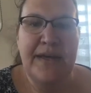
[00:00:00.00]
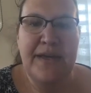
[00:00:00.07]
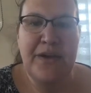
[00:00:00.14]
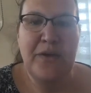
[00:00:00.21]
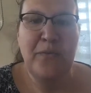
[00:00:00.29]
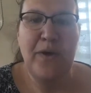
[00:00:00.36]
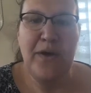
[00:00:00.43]

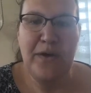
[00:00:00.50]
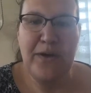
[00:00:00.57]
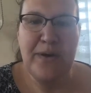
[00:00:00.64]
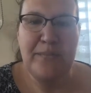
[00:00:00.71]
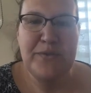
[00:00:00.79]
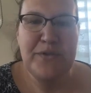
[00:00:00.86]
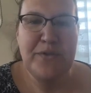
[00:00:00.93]
You're
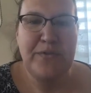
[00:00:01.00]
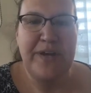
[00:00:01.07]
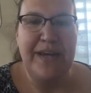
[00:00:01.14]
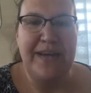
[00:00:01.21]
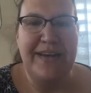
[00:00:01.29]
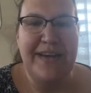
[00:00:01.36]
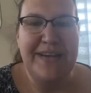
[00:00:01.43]
welcome,
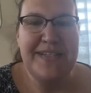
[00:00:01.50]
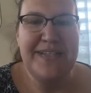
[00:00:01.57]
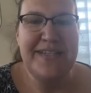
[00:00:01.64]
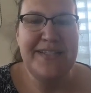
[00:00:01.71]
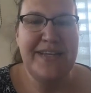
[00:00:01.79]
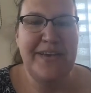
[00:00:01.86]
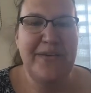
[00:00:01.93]
Serene. Nice to
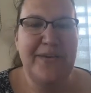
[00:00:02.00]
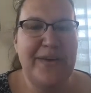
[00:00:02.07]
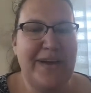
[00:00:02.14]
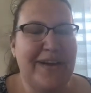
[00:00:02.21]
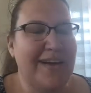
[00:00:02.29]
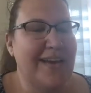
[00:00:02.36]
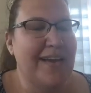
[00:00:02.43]
see you
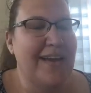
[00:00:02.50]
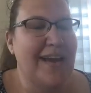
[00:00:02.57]
here.